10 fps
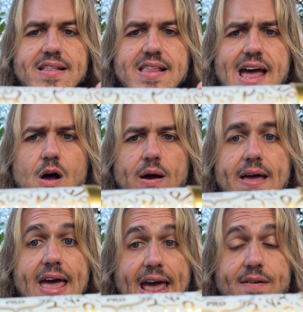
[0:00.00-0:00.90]
Now,
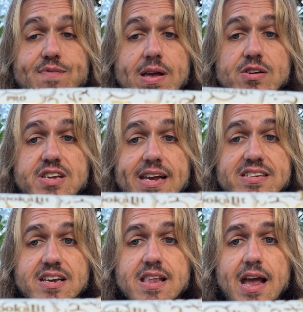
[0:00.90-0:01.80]
it feels like
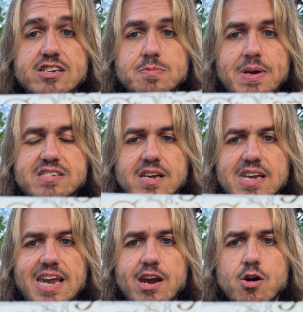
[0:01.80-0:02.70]
it's a nice piece
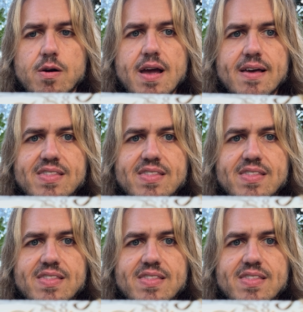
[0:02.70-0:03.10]
of gear.